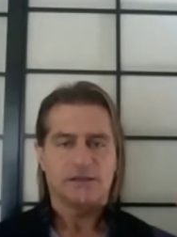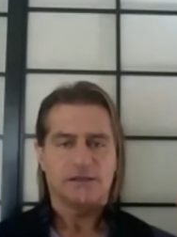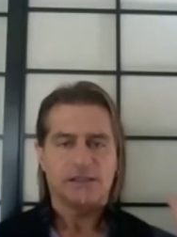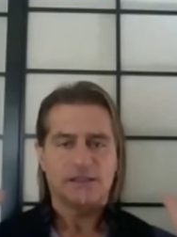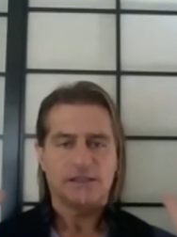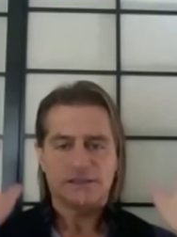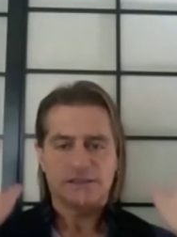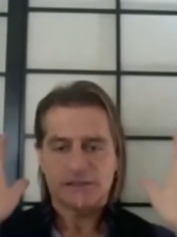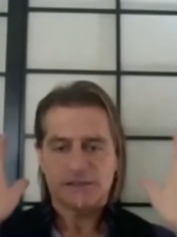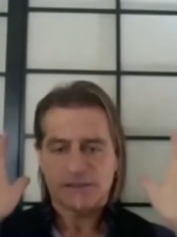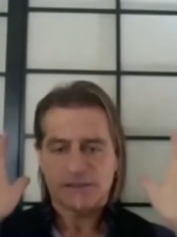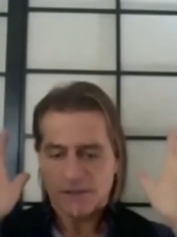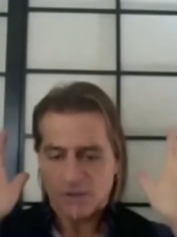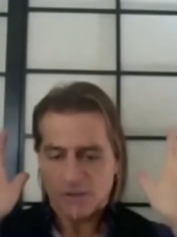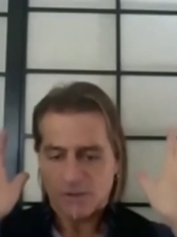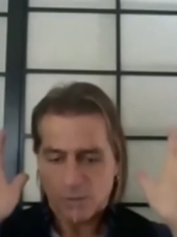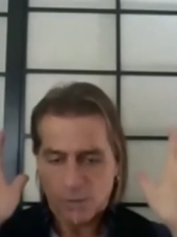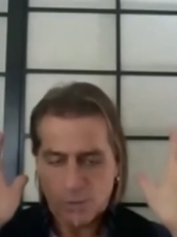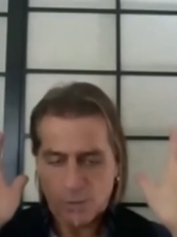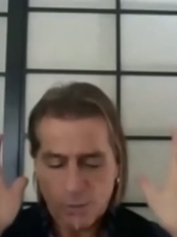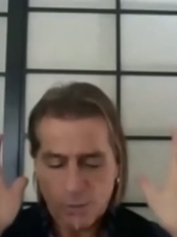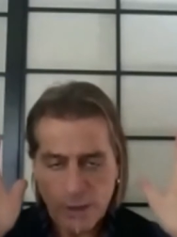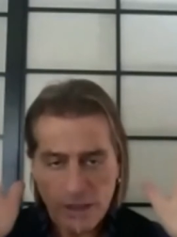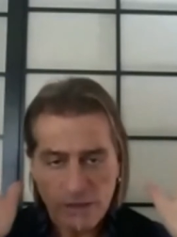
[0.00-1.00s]
this
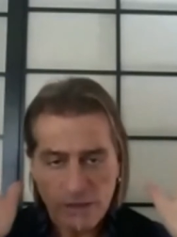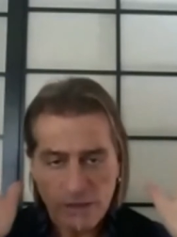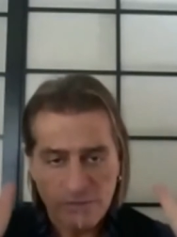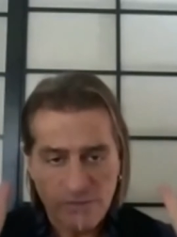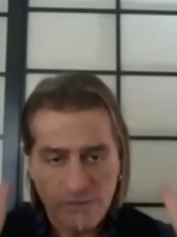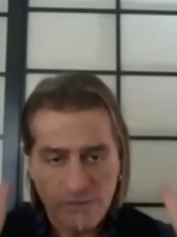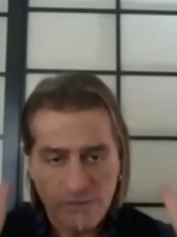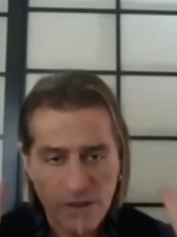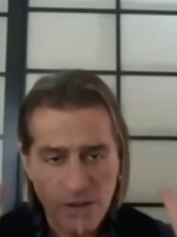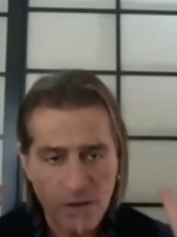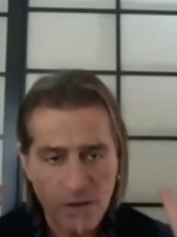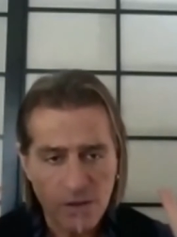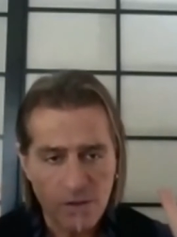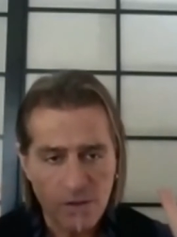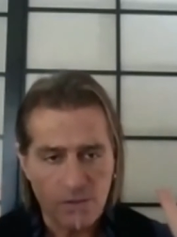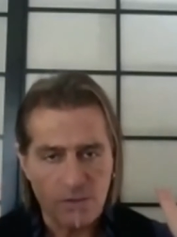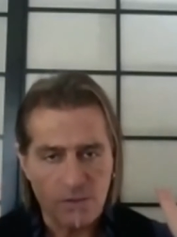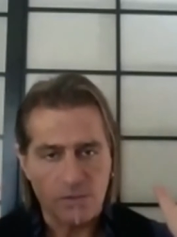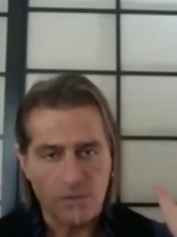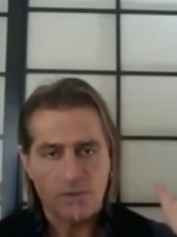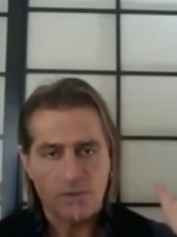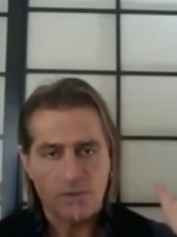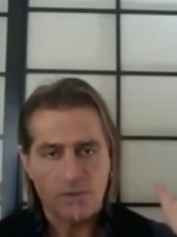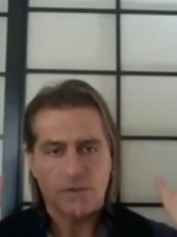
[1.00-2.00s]

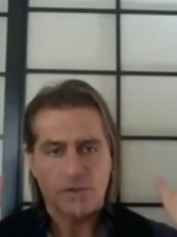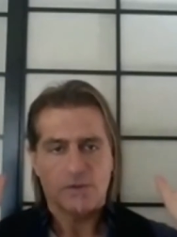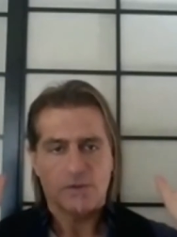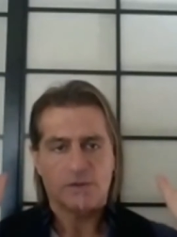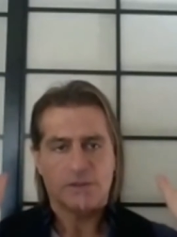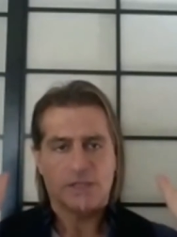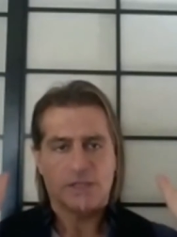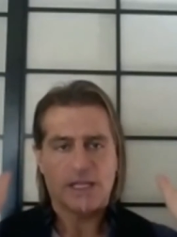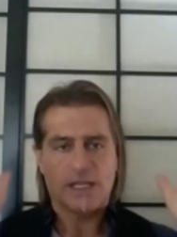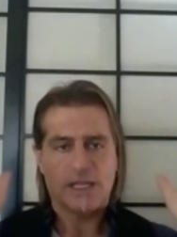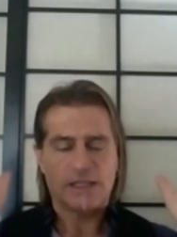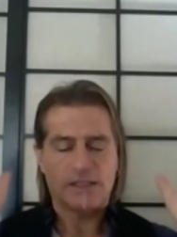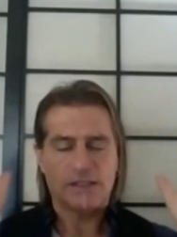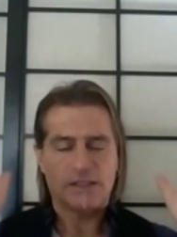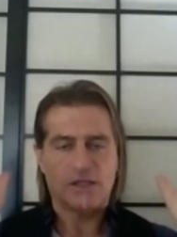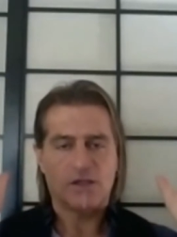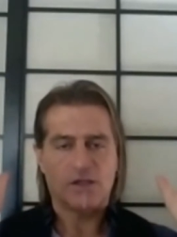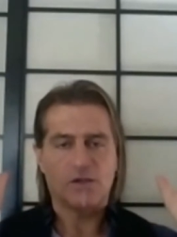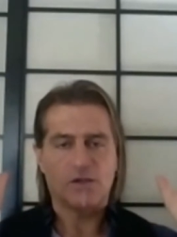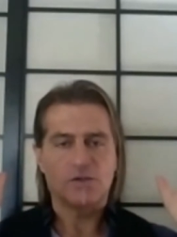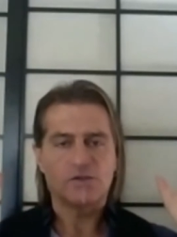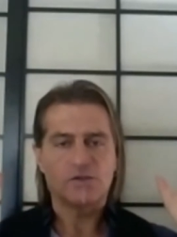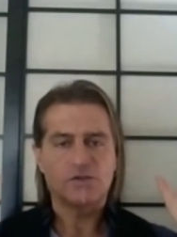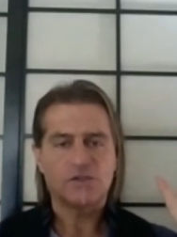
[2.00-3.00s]
view that
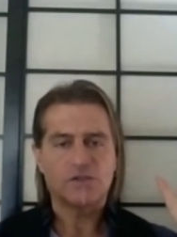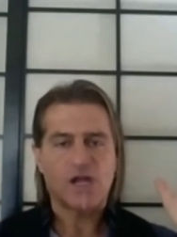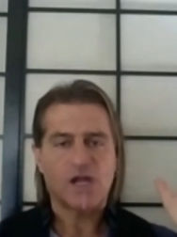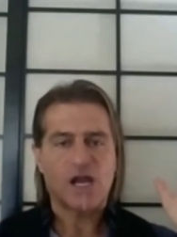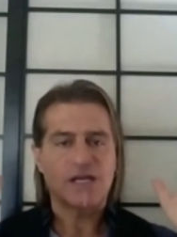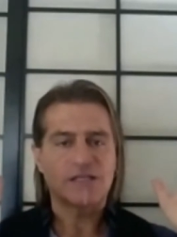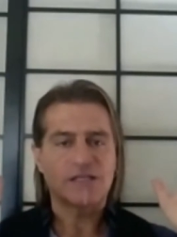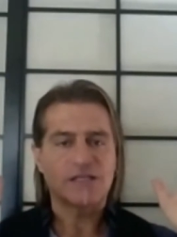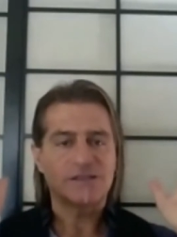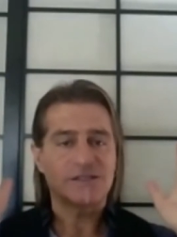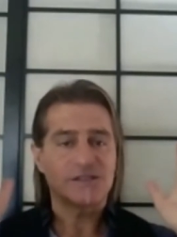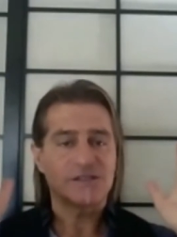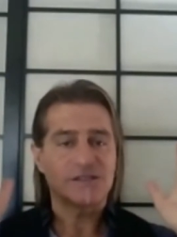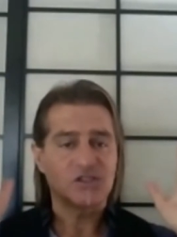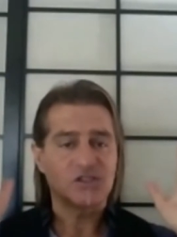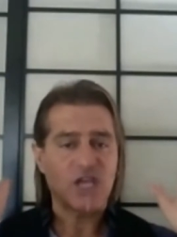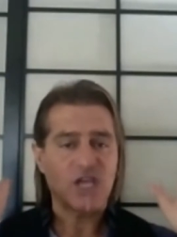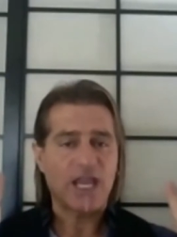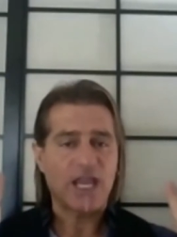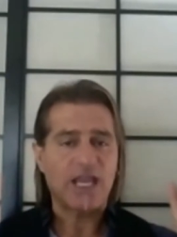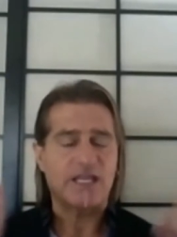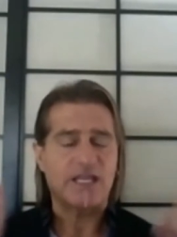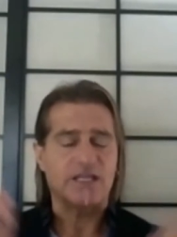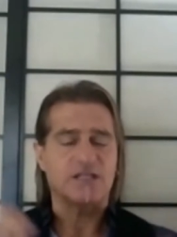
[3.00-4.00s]
you start to
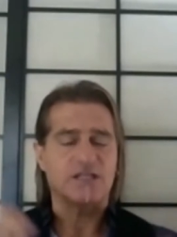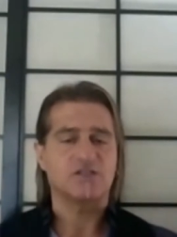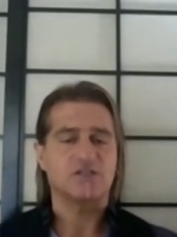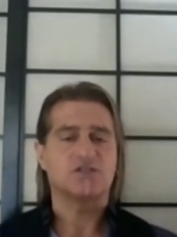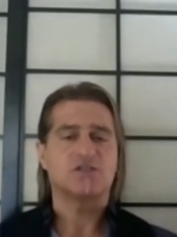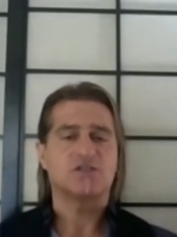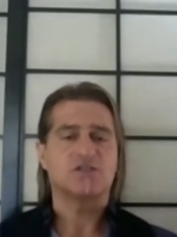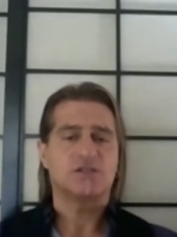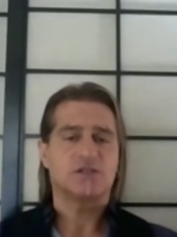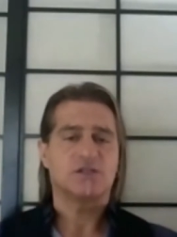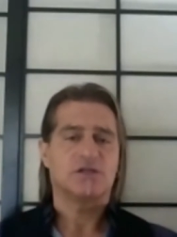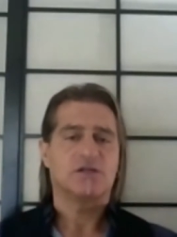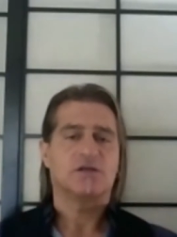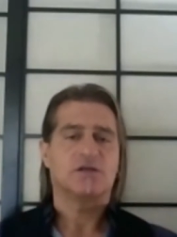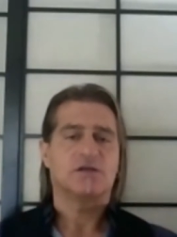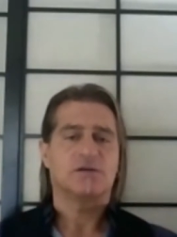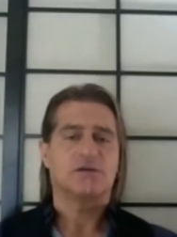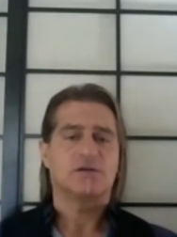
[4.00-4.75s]
change,